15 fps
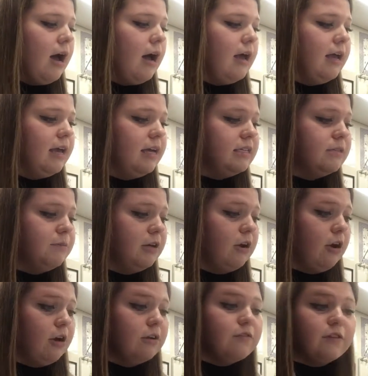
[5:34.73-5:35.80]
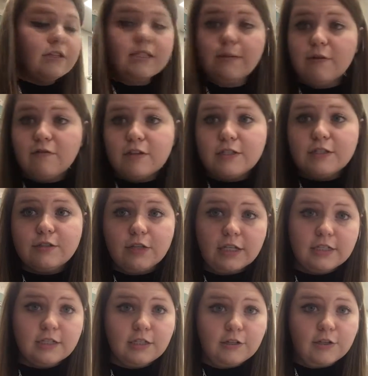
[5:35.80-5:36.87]
It has been hard for some of the
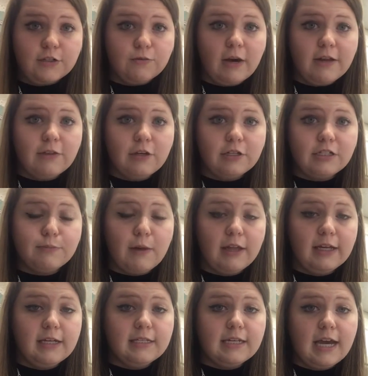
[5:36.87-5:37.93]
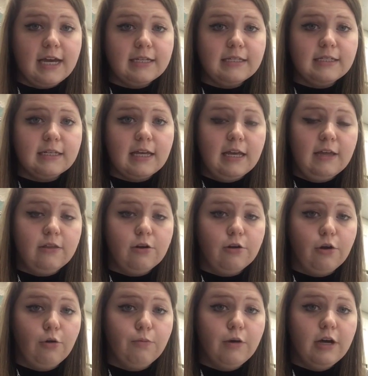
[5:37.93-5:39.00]
students to just write their spelling test in their
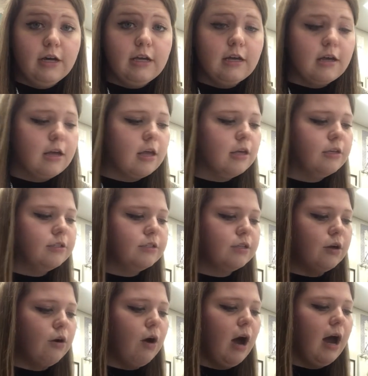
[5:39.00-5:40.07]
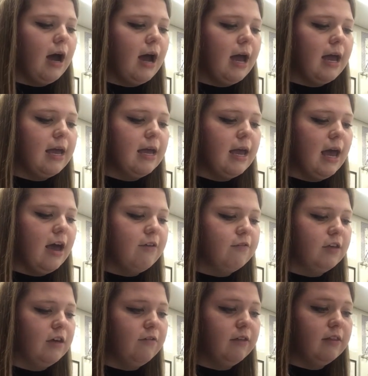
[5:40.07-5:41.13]
notebook, so I have
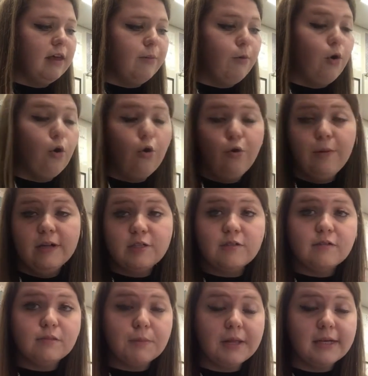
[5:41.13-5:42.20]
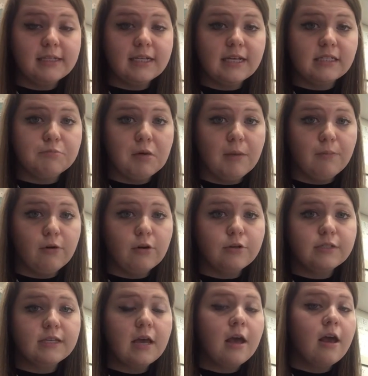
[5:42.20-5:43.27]
given them a whole bunch of spelling test
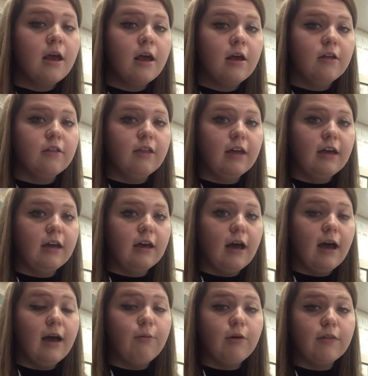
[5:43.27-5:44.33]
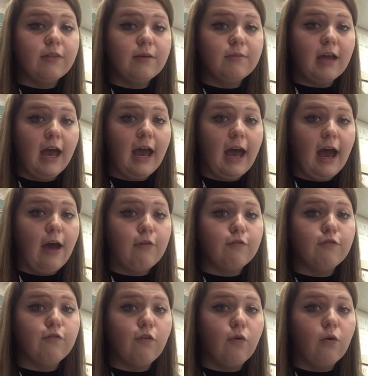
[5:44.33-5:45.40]
papers that I want them to have
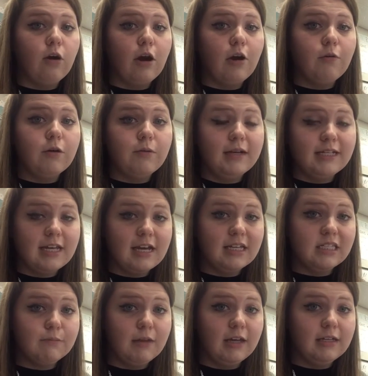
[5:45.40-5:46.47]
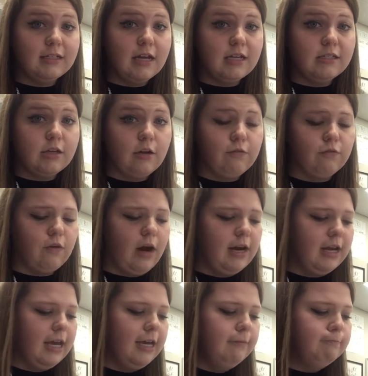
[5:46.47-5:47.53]
for when we take a spelling test on
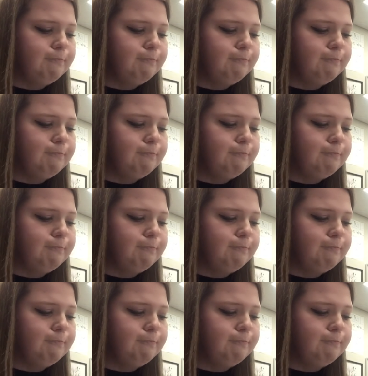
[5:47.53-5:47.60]
Friday.